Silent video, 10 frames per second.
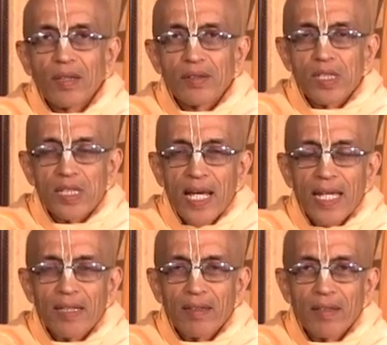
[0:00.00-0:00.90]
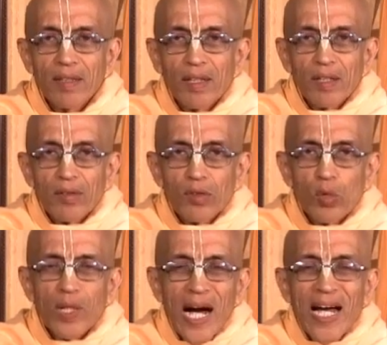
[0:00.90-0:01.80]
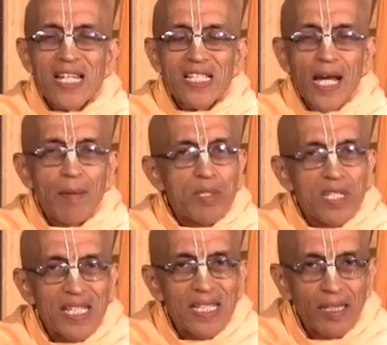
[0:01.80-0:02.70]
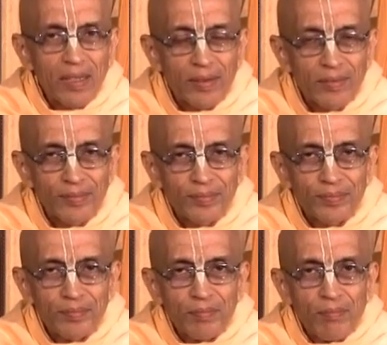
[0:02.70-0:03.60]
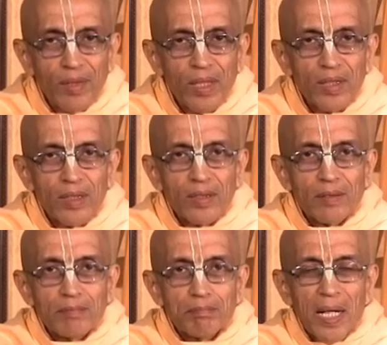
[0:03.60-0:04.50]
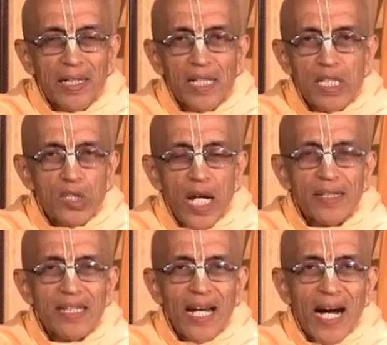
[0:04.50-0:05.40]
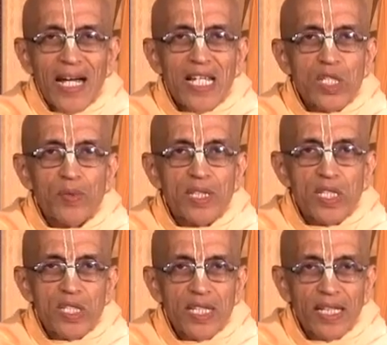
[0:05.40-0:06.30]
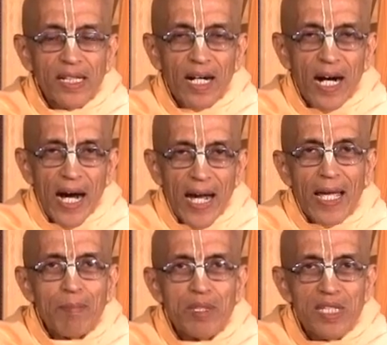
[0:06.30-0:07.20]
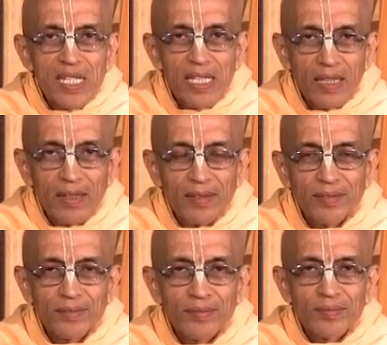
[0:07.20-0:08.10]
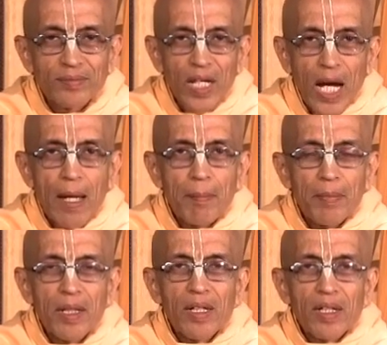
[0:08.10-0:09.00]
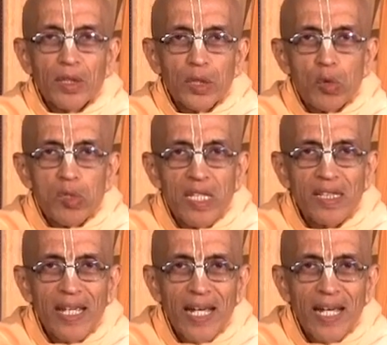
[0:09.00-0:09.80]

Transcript: It's hmm? like through the eyes, I am seeing. But it is not the eyes which is seeing. I am seeing. I am using